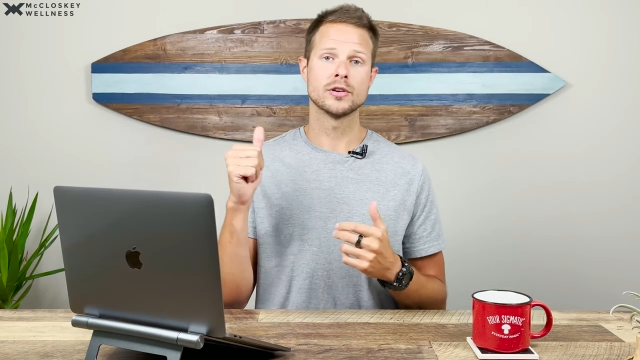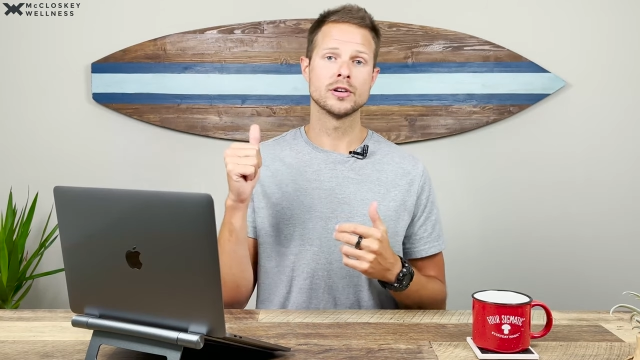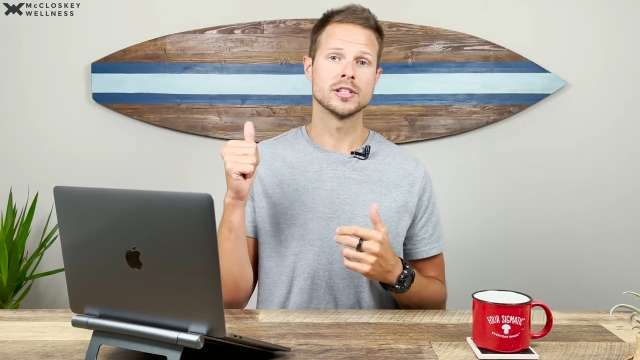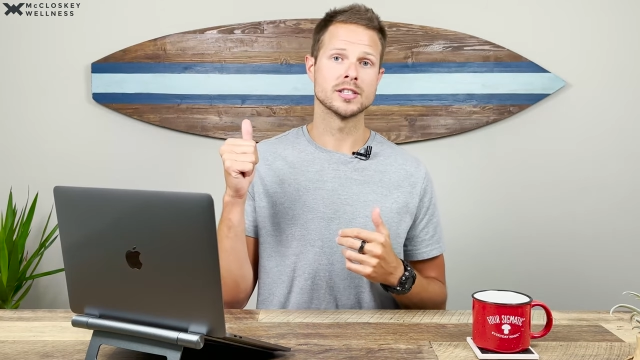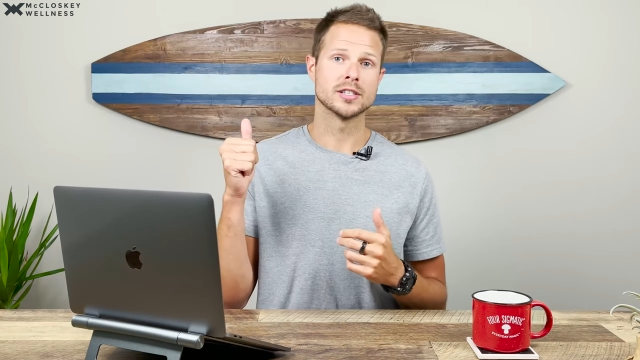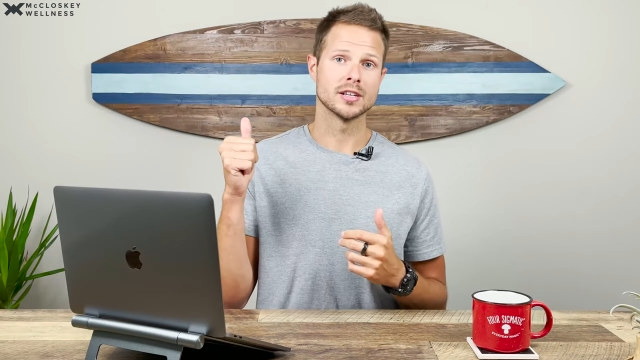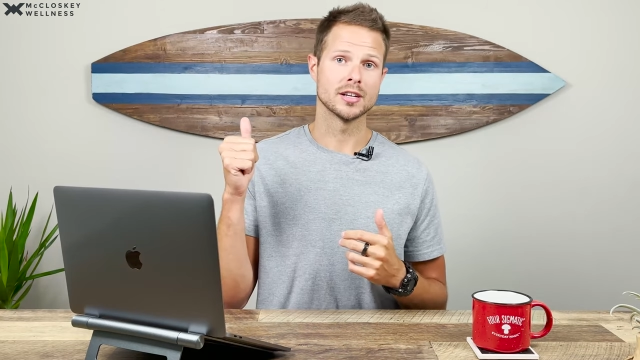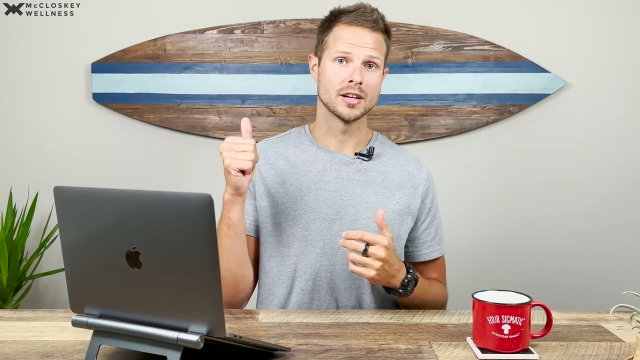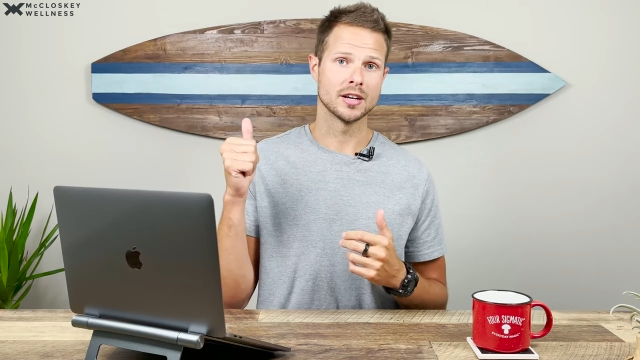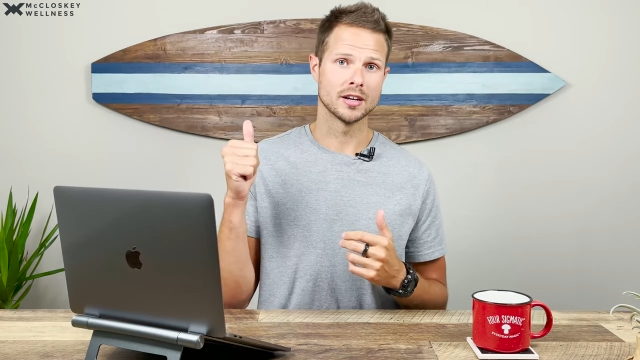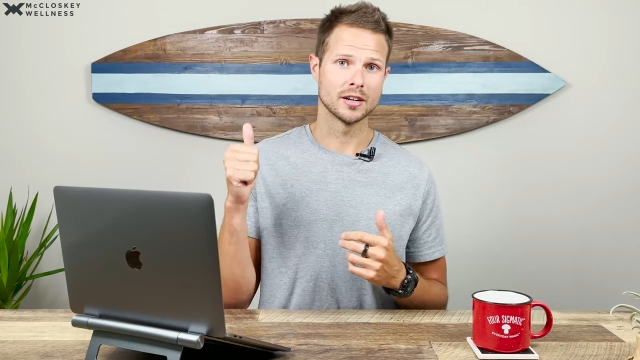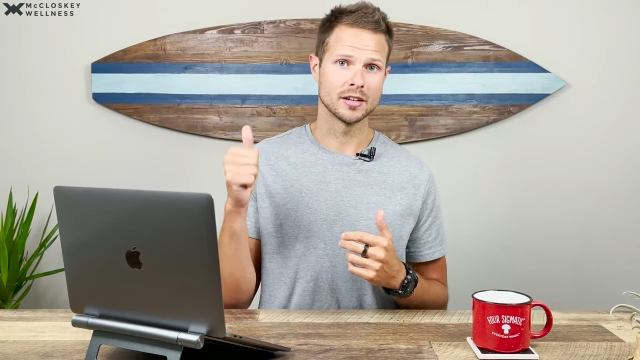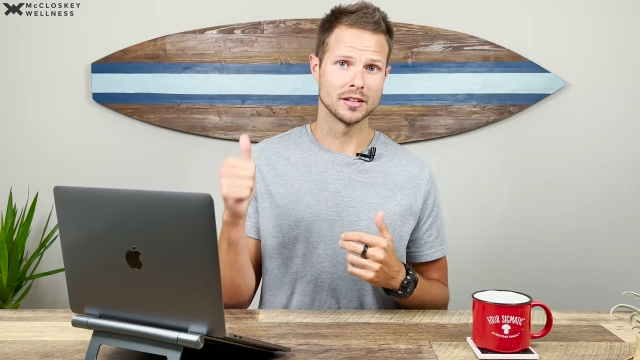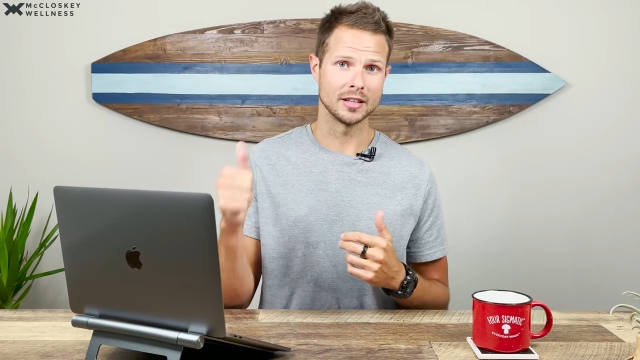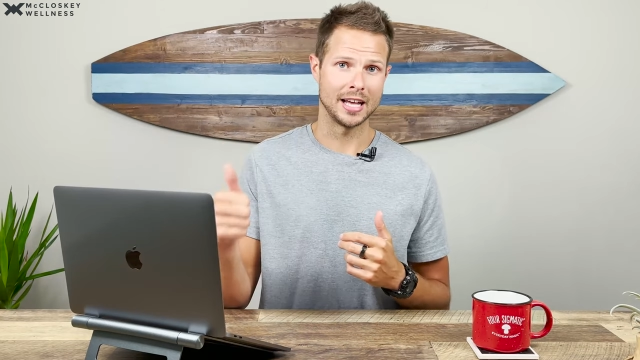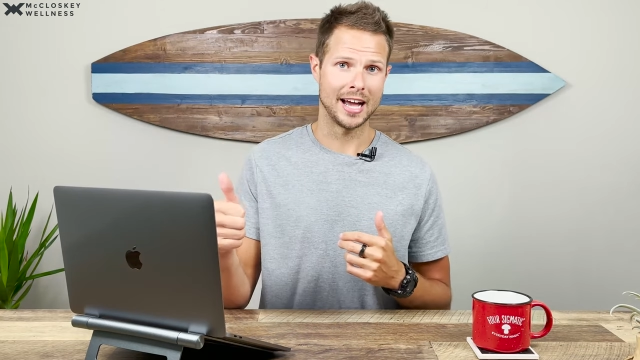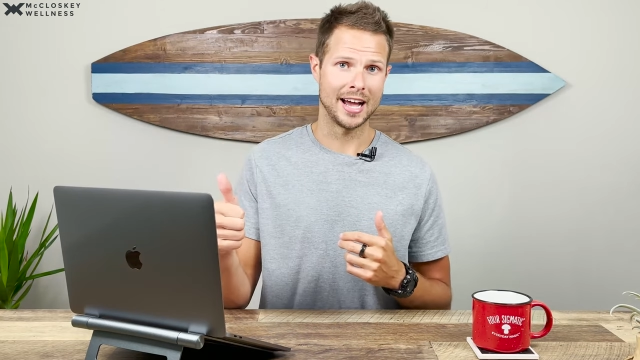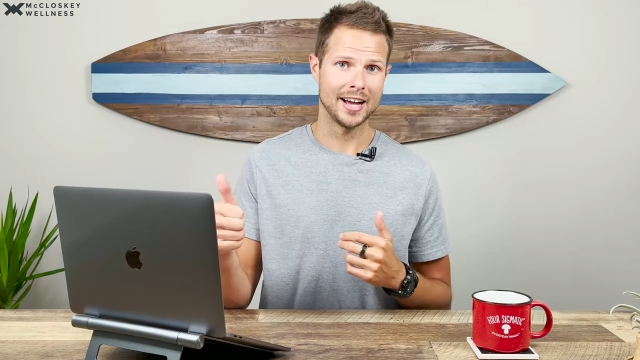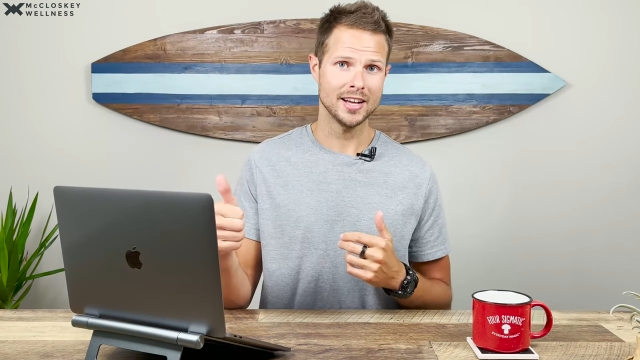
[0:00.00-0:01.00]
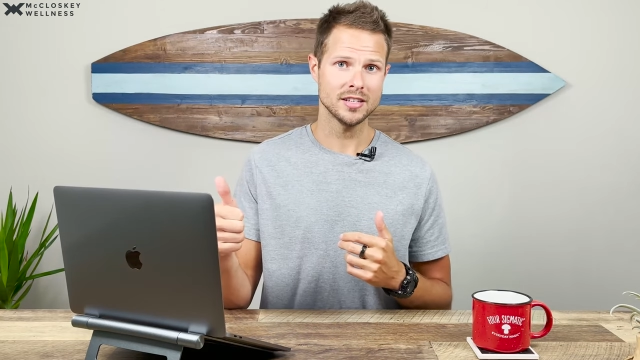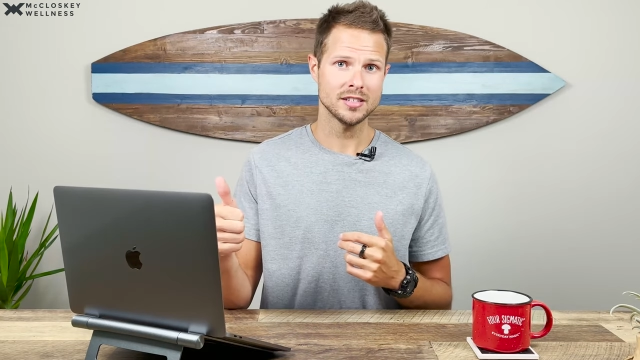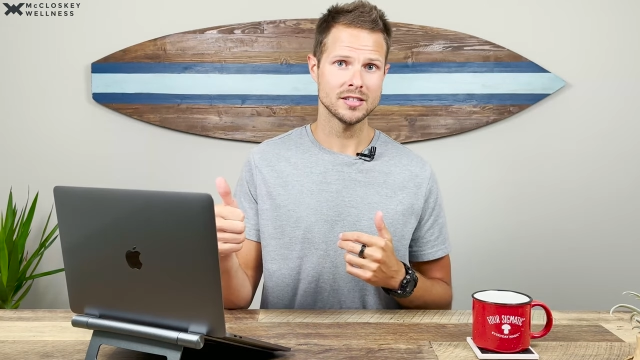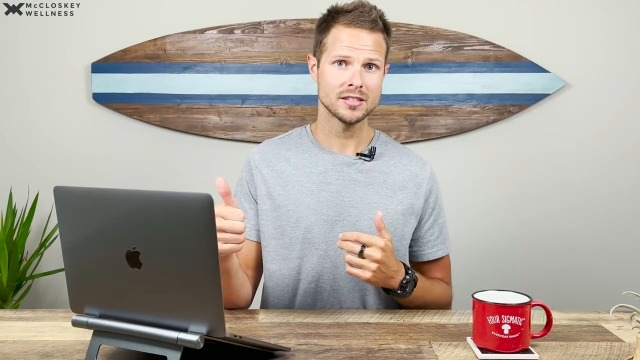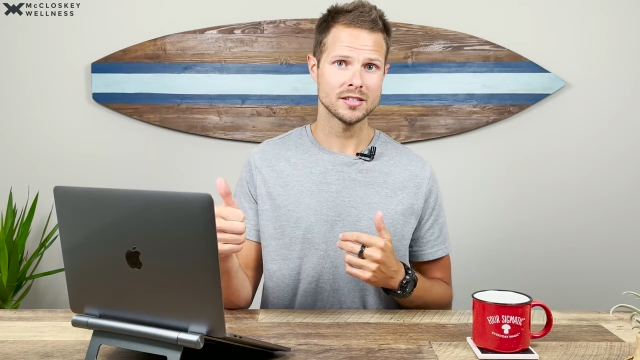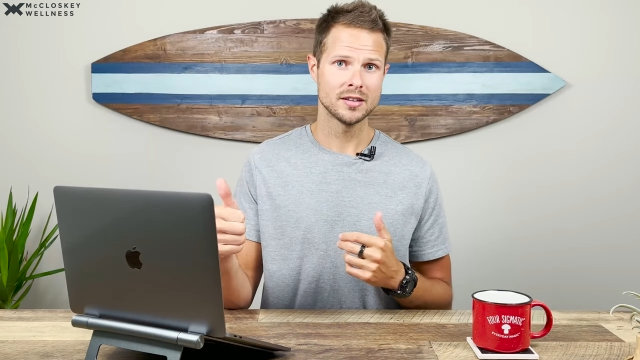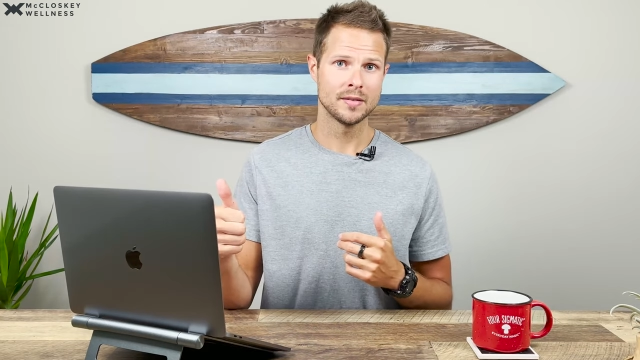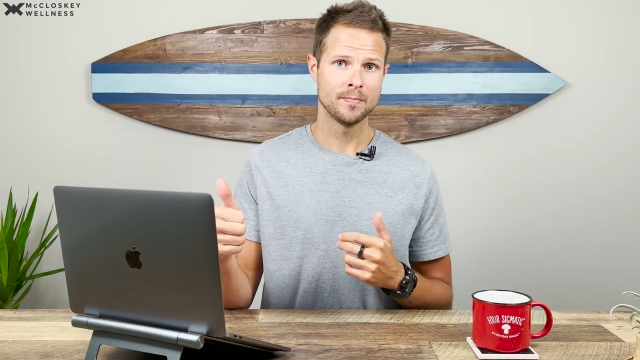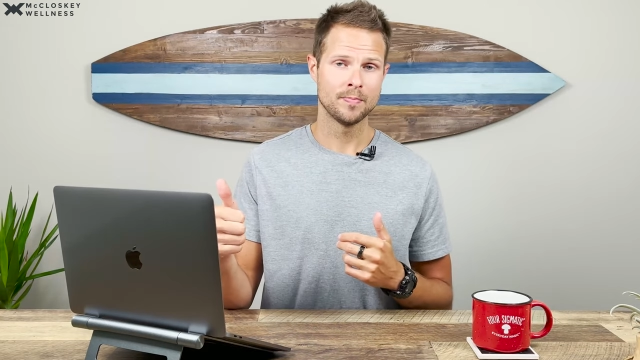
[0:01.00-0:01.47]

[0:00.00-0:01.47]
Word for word: it's glass.